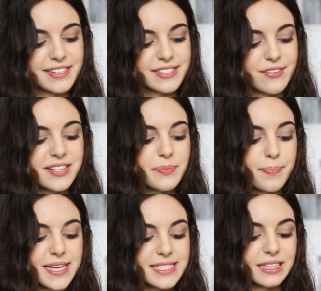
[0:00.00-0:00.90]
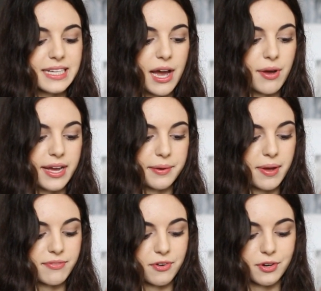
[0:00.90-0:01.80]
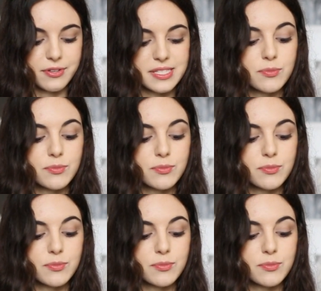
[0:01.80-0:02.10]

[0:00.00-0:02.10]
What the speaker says: So that's basically how I edit my photos.